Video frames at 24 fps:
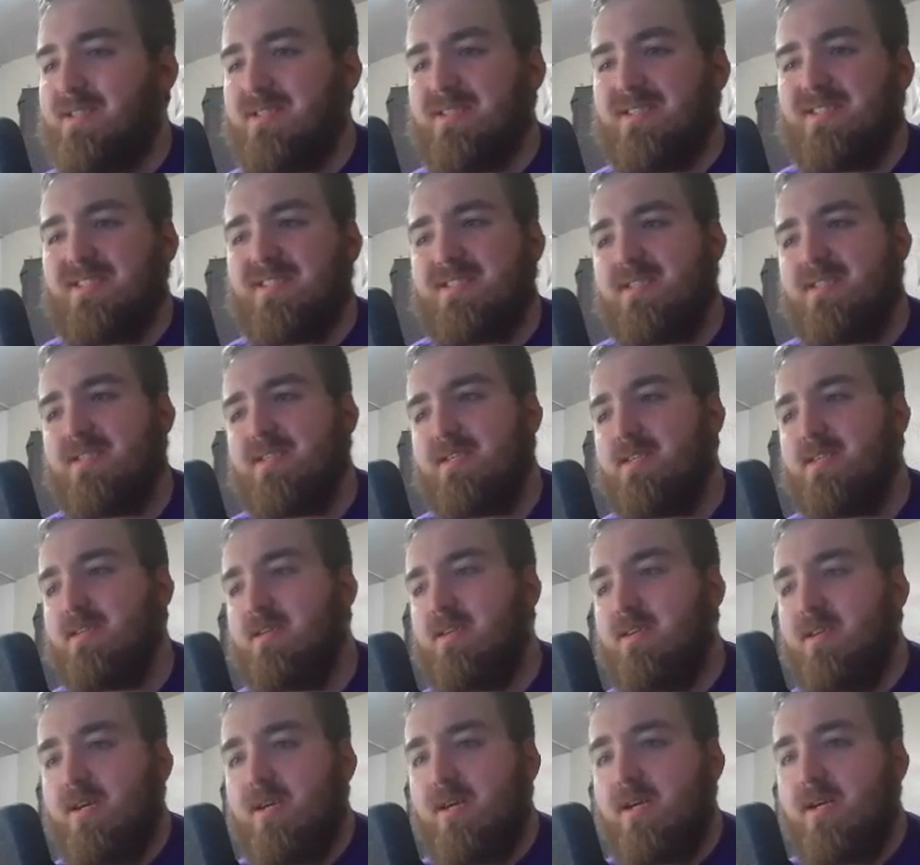
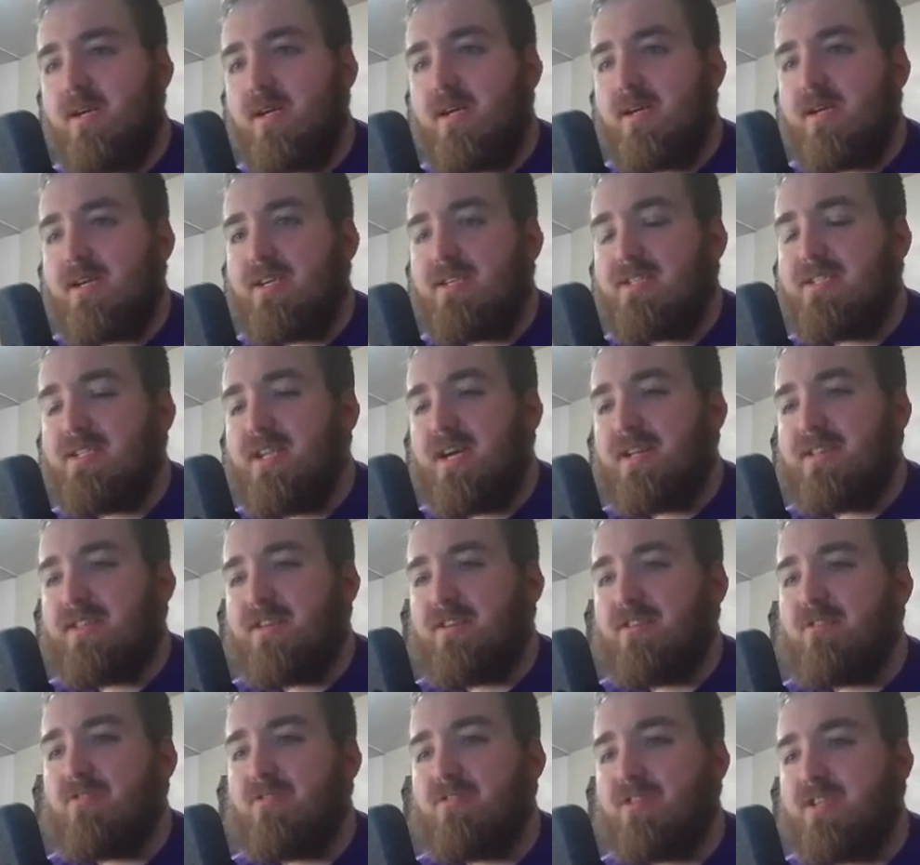It's not the
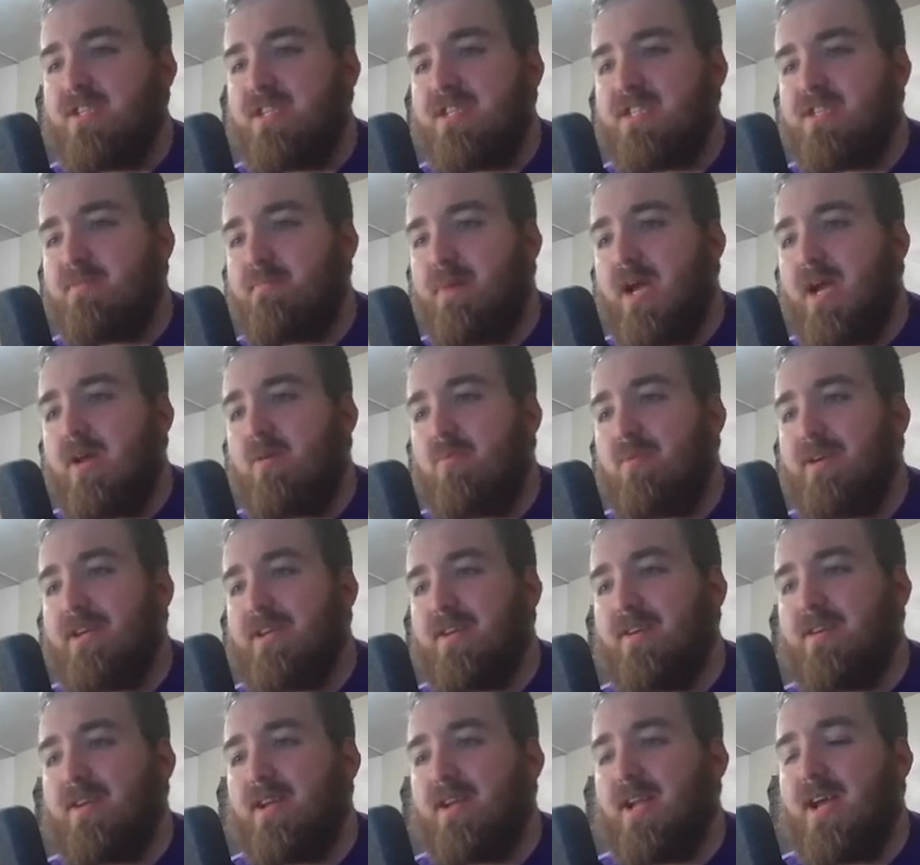earliest bye week
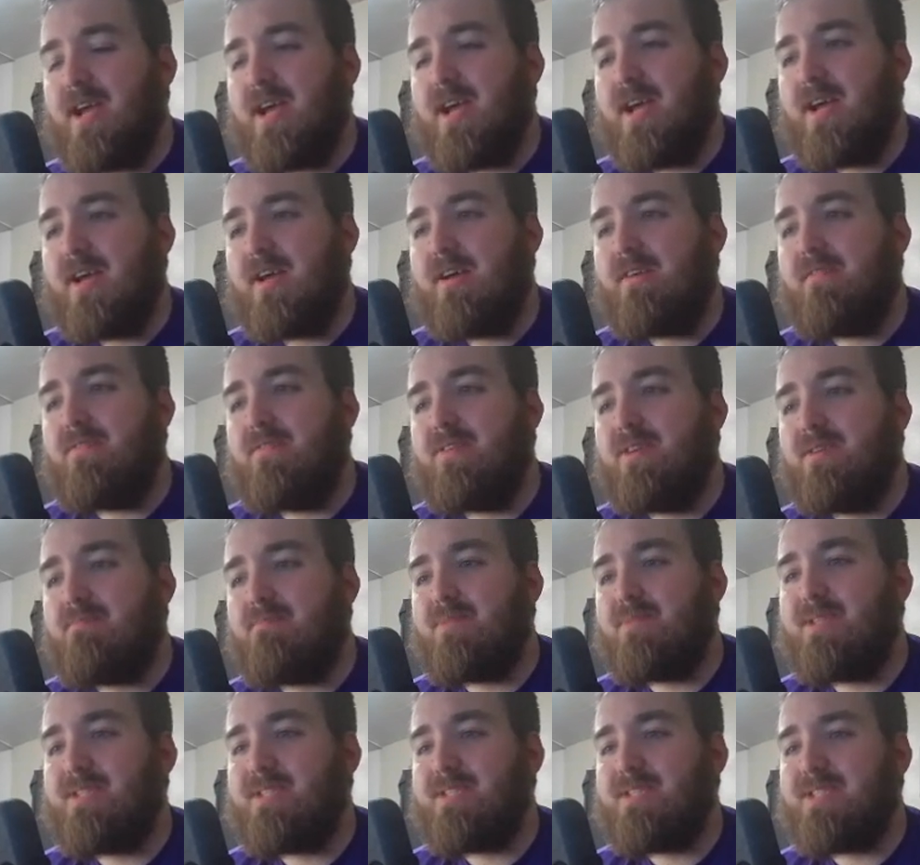you can have,
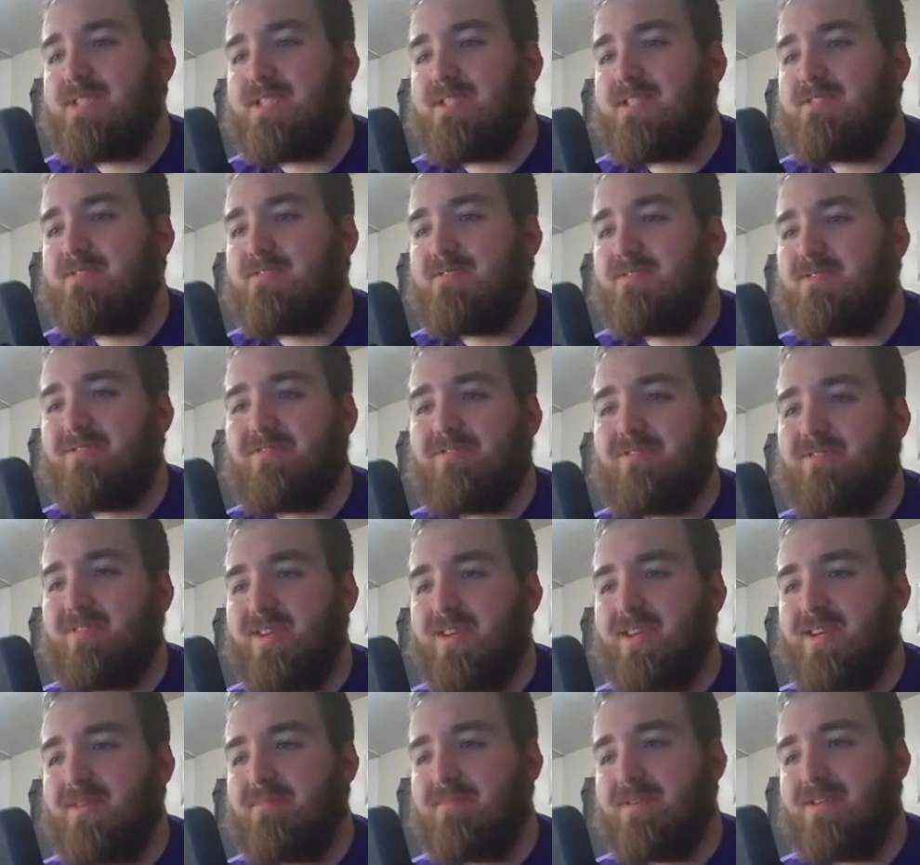but it's still
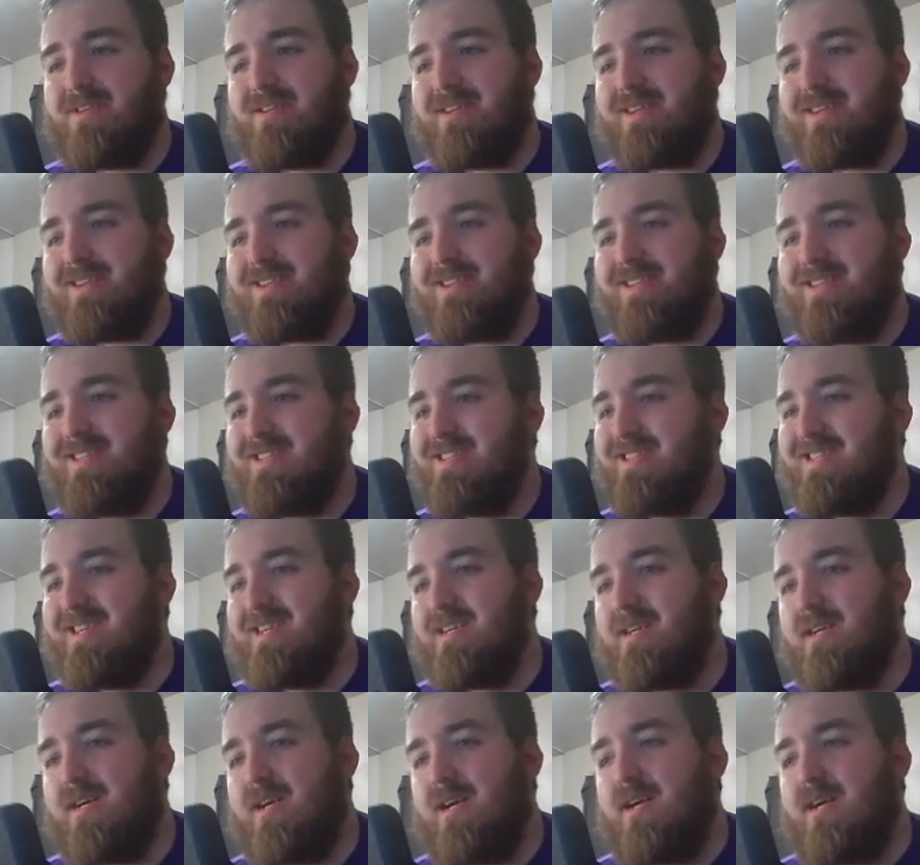early. But,
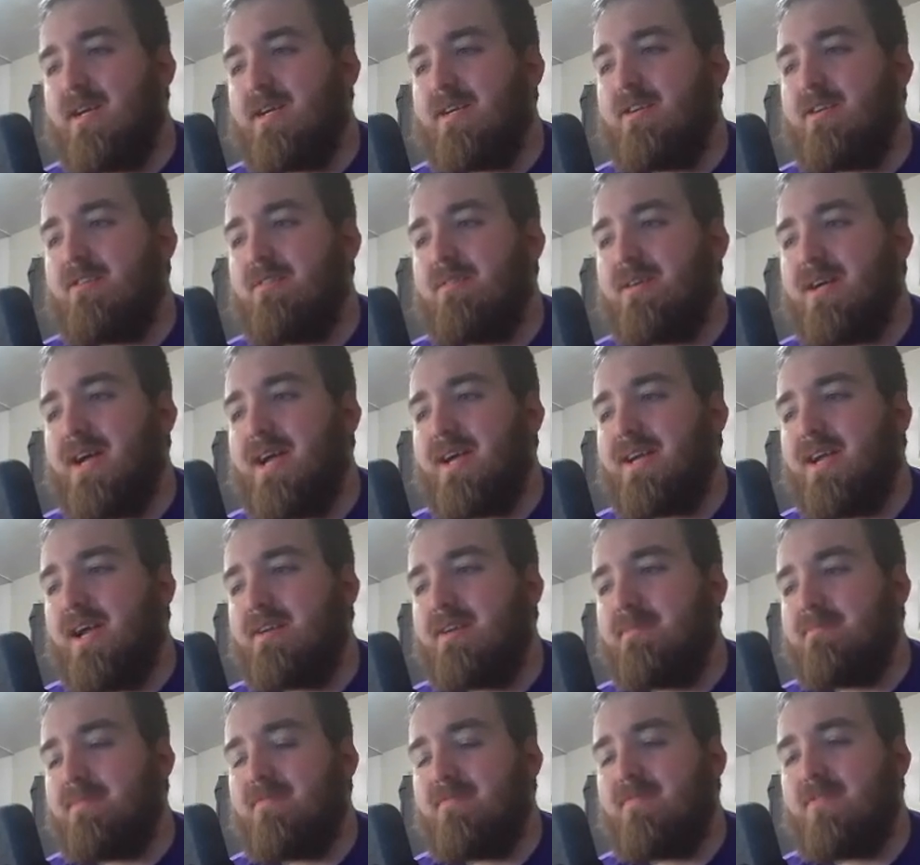I kind
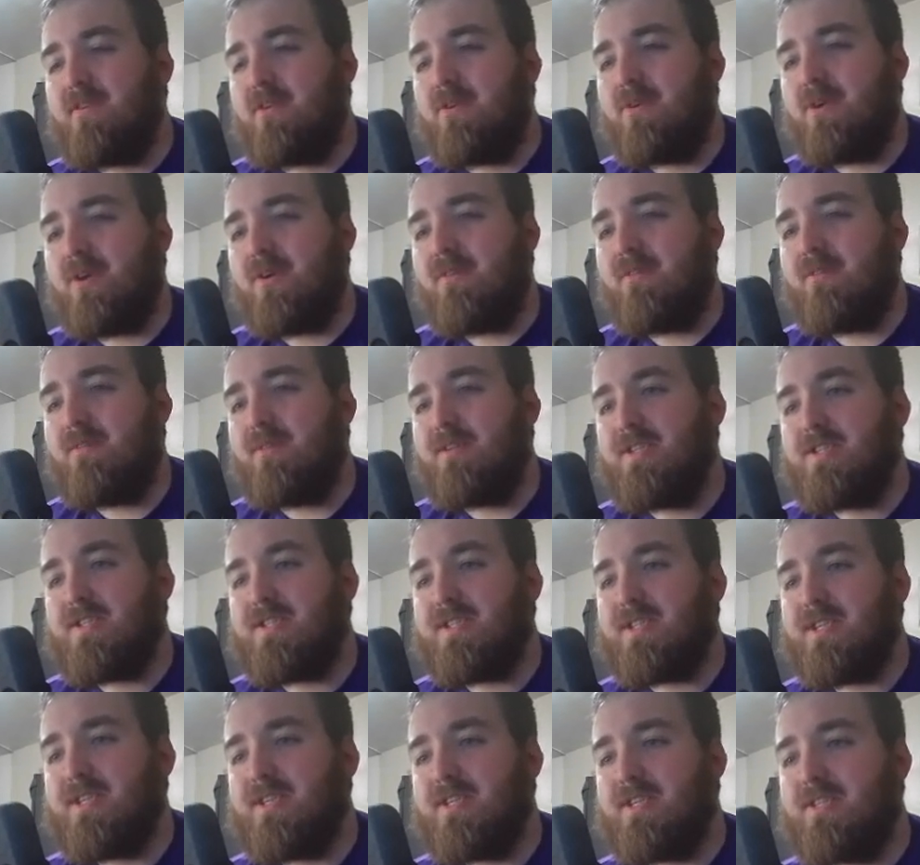of prefer it just
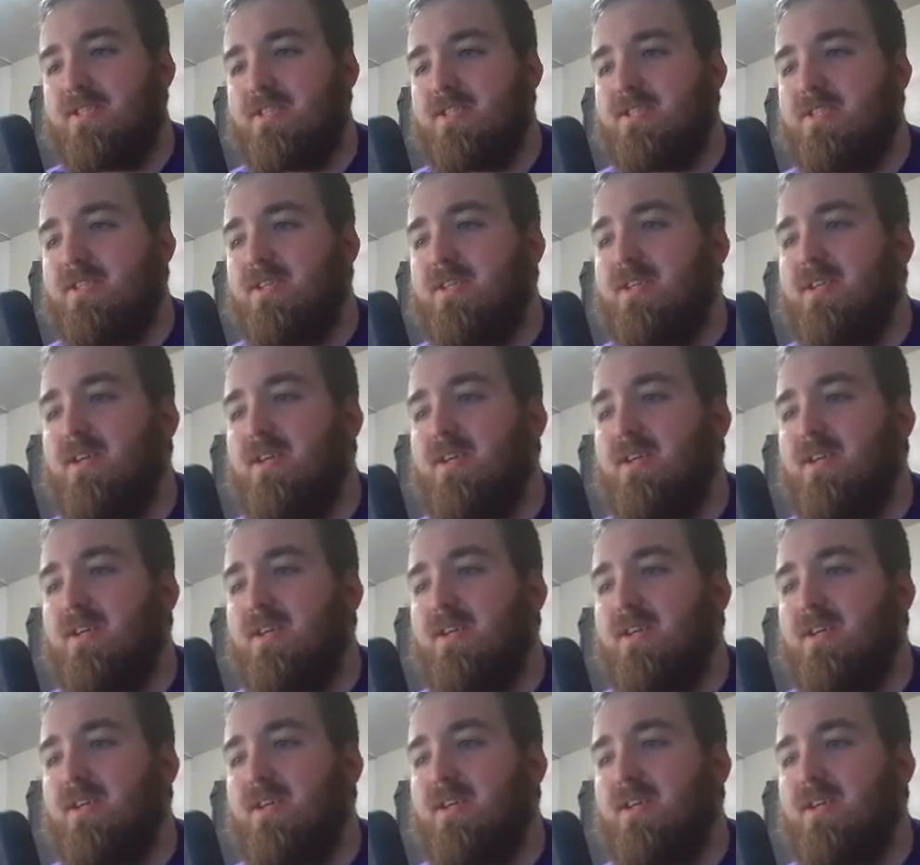because,